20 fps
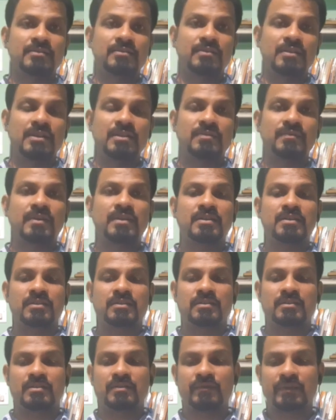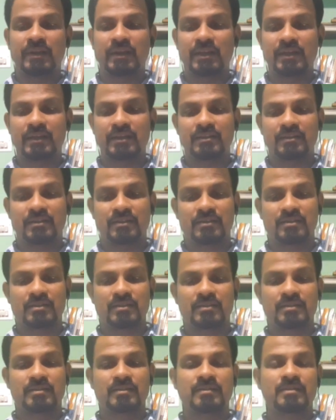So that is what we learn in this
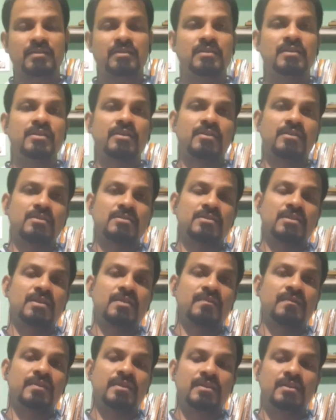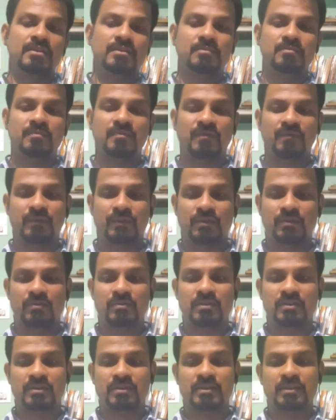organization of data.
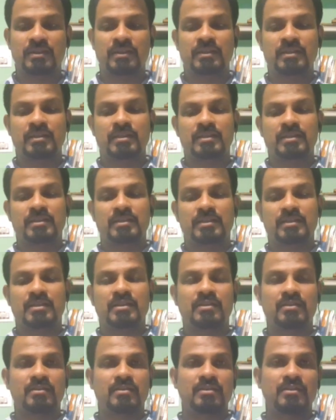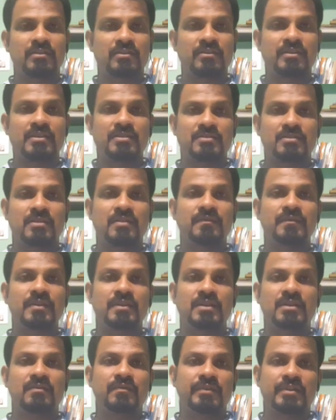Without organization of
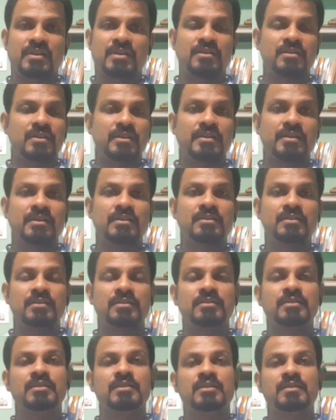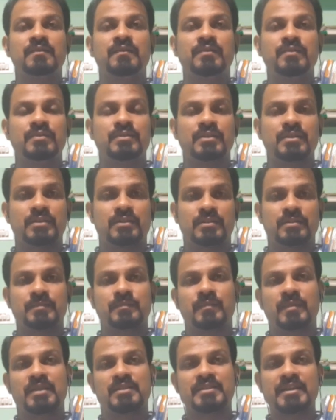data, we cannot conduct future
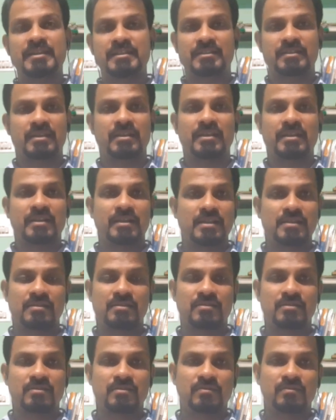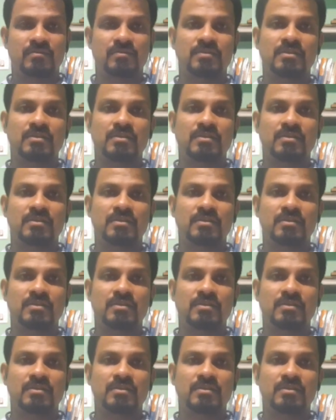statistical analysis. No?